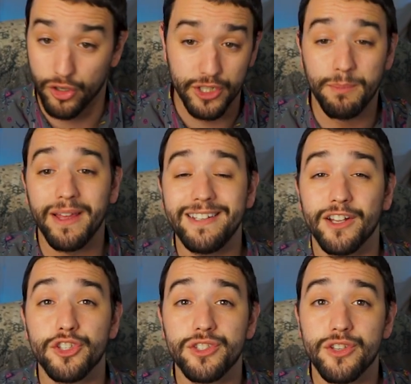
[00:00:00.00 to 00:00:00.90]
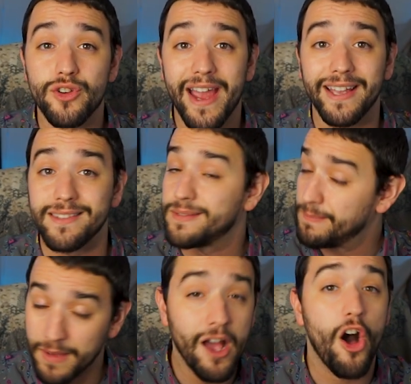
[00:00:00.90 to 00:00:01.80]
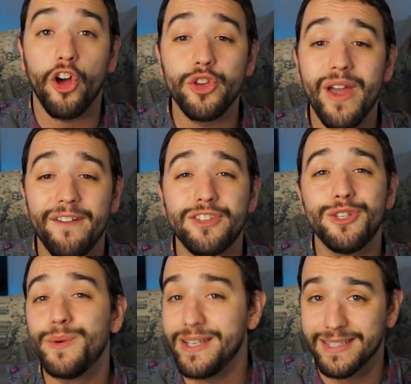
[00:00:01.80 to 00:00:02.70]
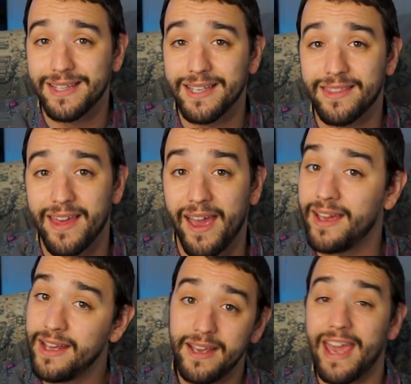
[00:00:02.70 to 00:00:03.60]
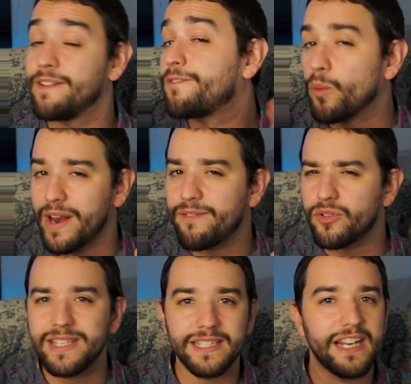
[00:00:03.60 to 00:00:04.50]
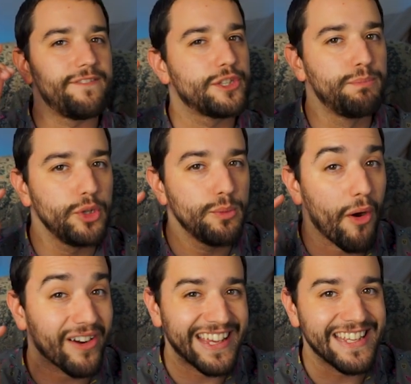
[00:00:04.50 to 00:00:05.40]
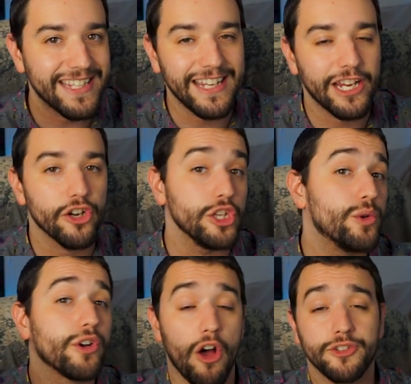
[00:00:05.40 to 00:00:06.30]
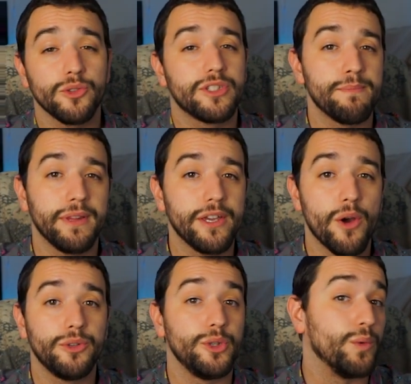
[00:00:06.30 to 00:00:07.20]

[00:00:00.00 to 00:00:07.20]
to Play Dungeons and Dragons. All you have to do is click that. And for whatever reason, if this blue bar isn't here, you could also simply go to